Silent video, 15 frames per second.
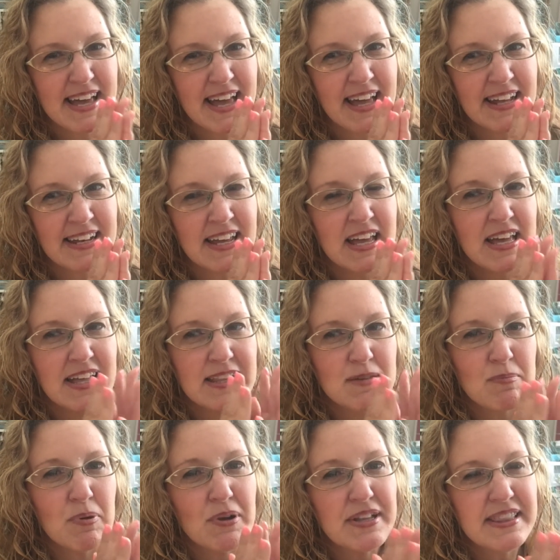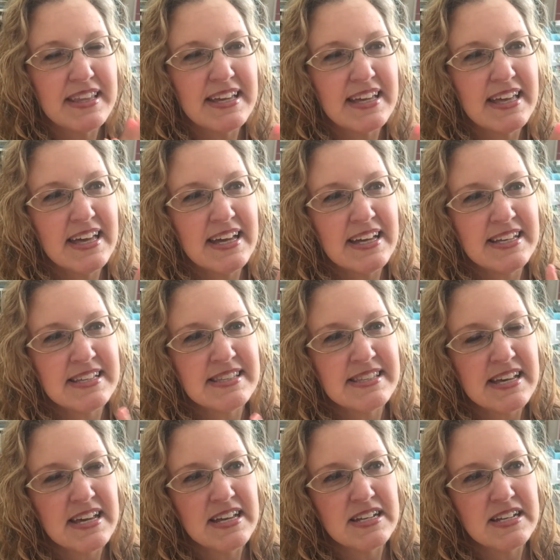And the important thing is